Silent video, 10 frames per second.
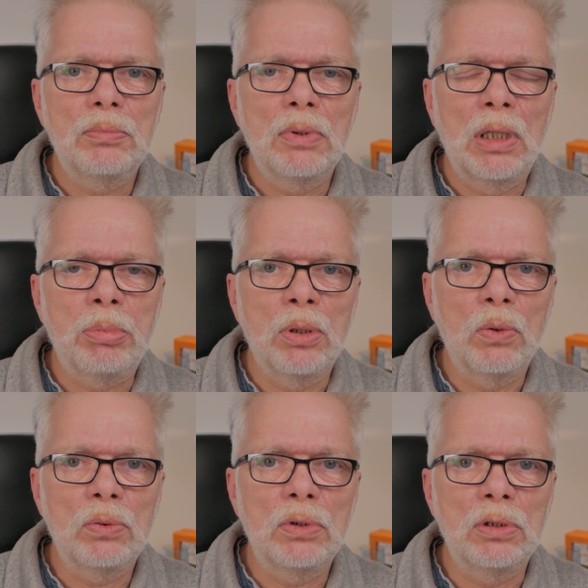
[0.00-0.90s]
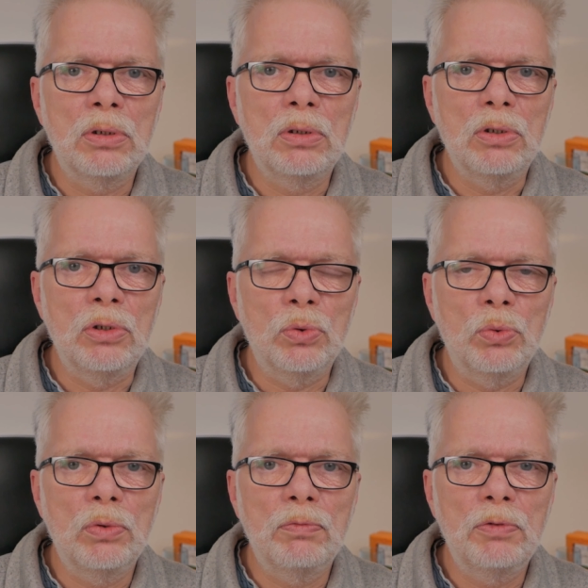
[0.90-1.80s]
upload a
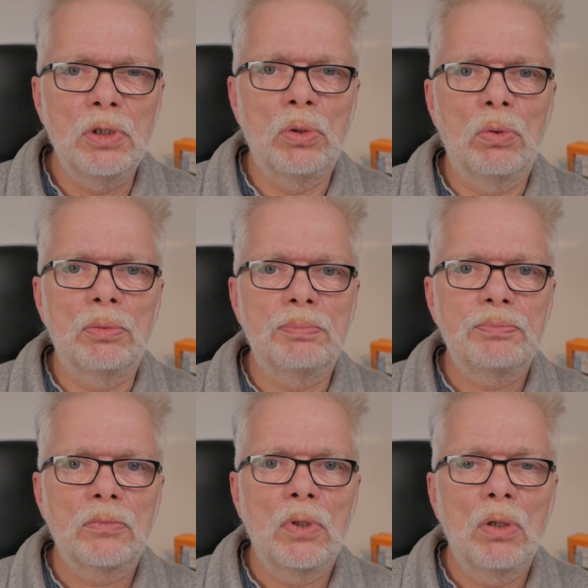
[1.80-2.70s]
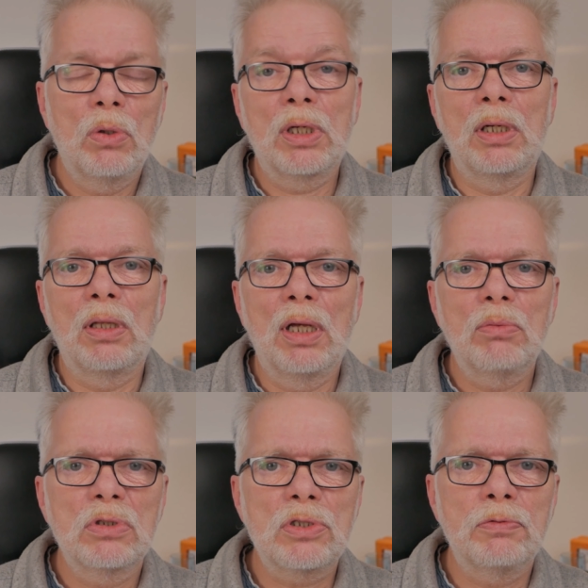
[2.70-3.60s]
new video. Okay, that
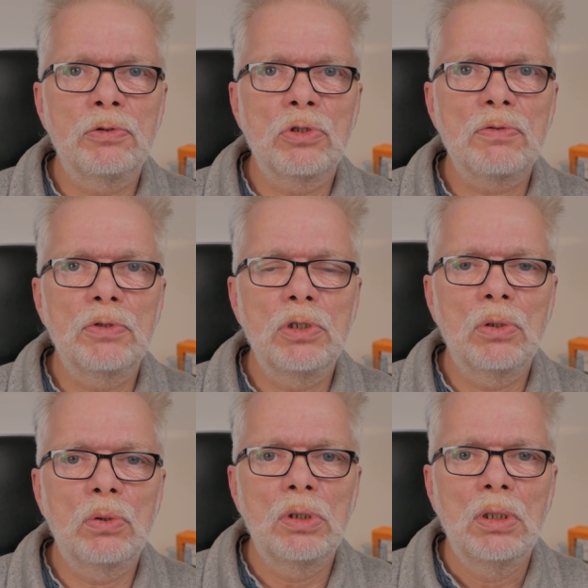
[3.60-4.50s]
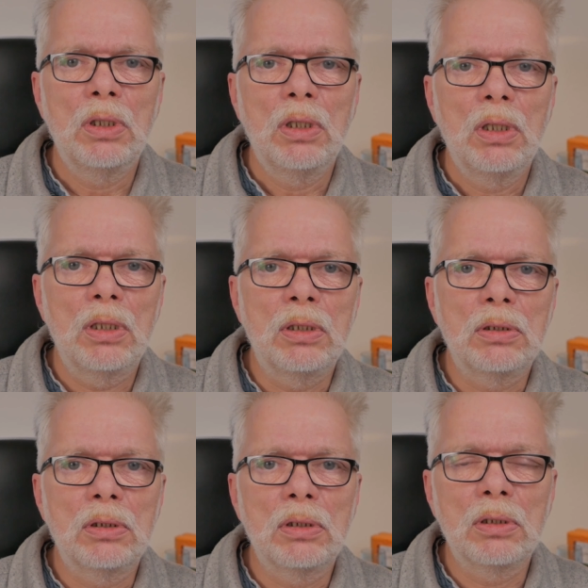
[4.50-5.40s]
was the first video
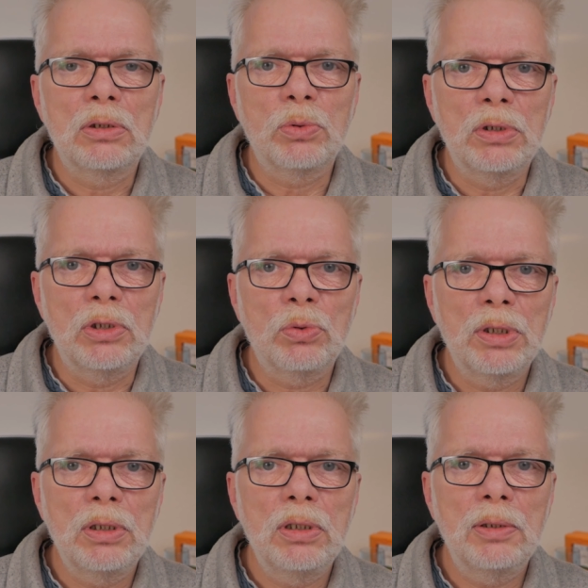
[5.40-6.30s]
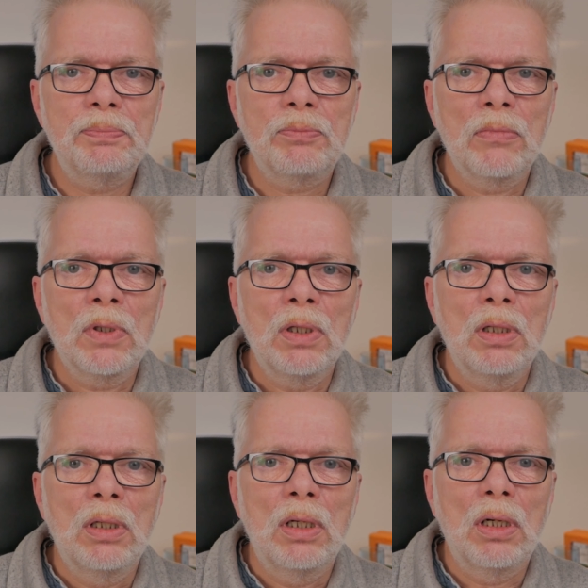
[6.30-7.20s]
in 2020.
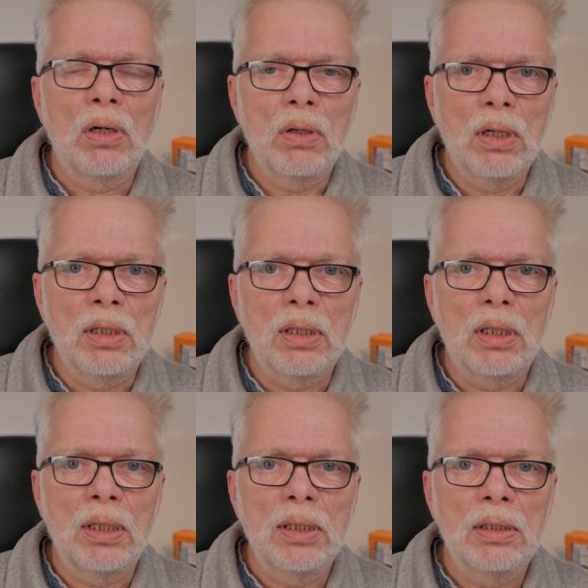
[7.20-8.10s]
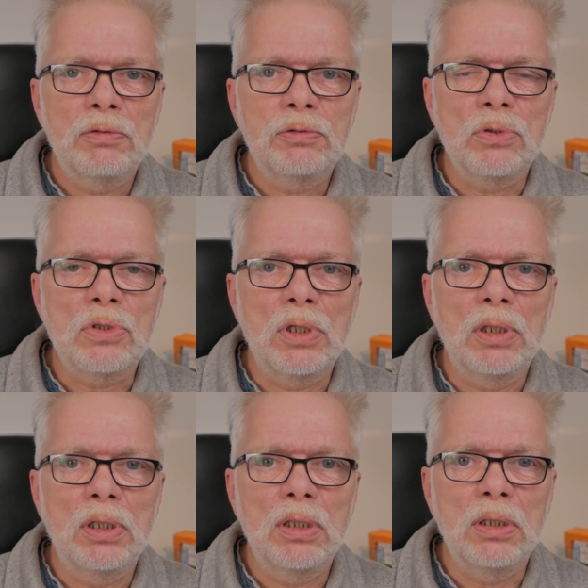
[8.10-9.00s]
All I have to
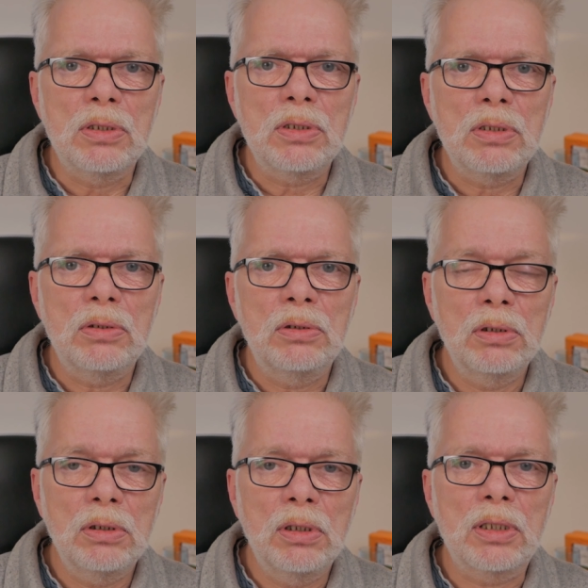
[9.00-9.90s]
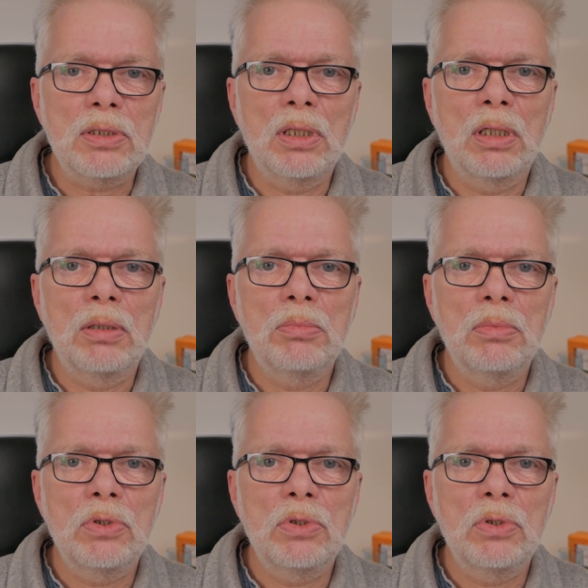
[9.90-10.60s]
say is till the next time,